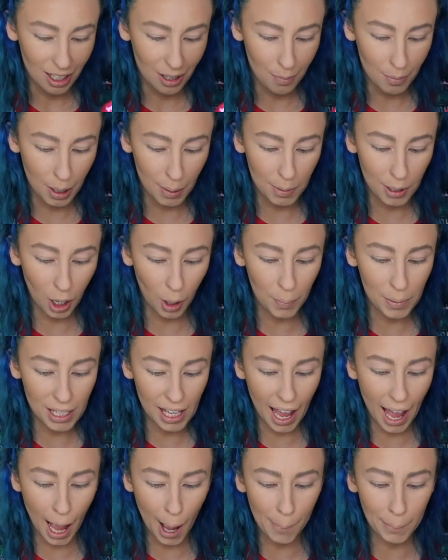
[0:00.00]
Maybe I'll be
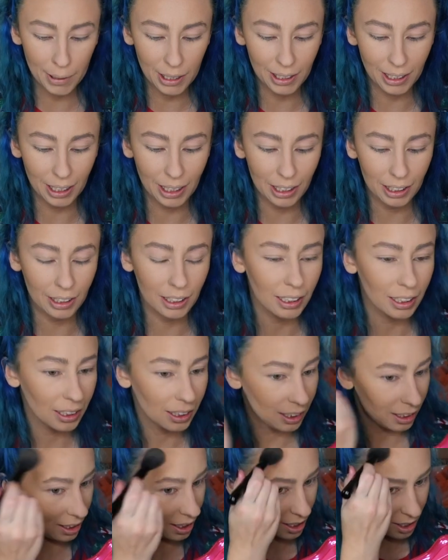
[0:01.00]
happier
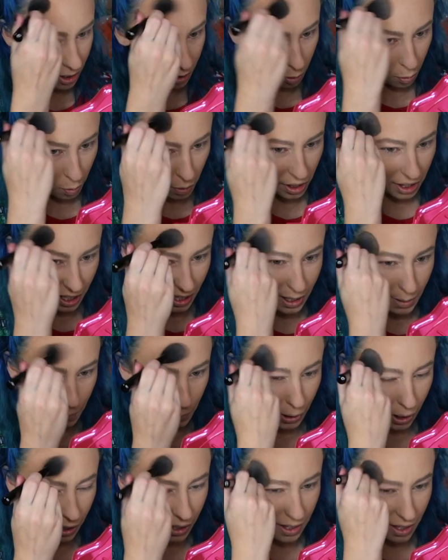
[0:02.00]
with this
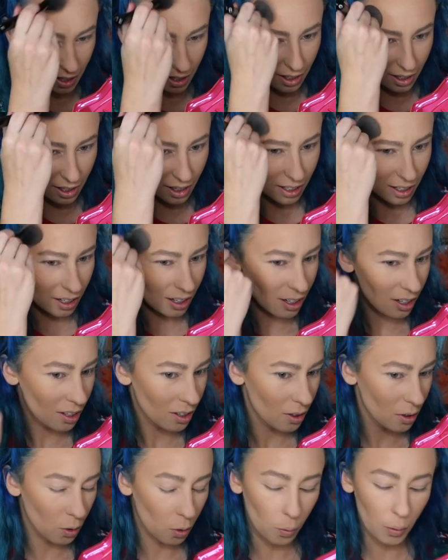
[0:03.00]
bronzer
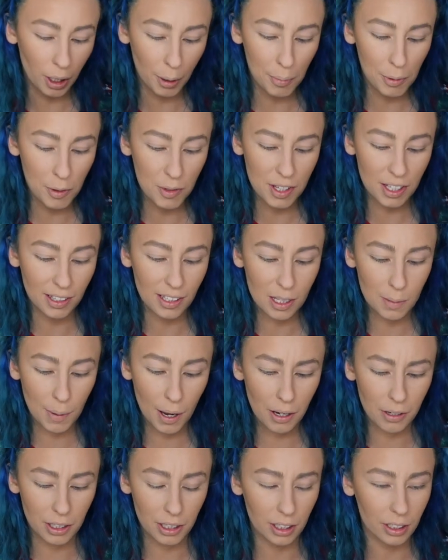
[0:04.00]
when I'm using this
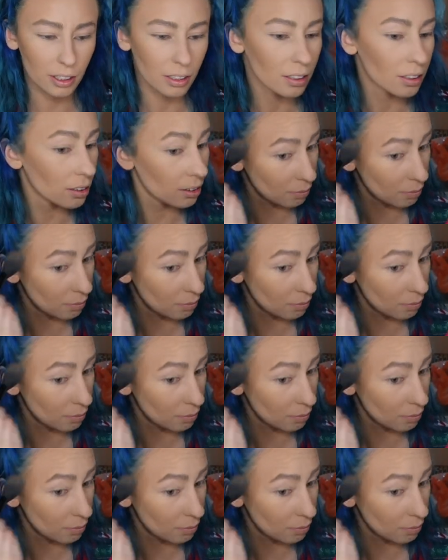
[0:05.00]
powder.